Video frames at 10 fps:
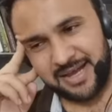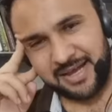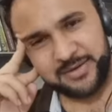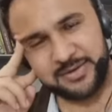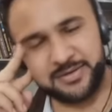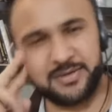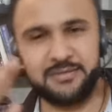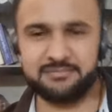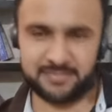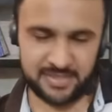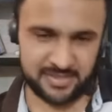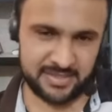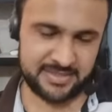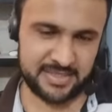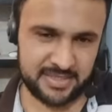I don't know
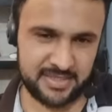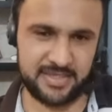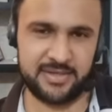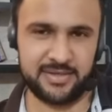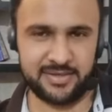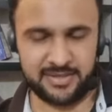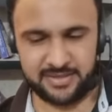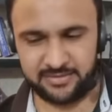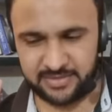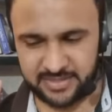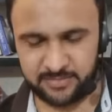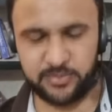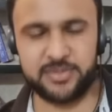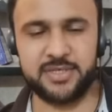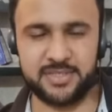exactly what
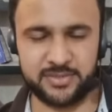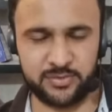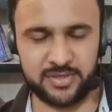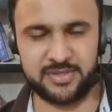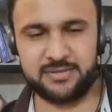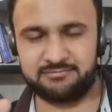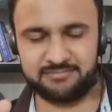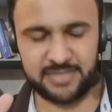emotions you are,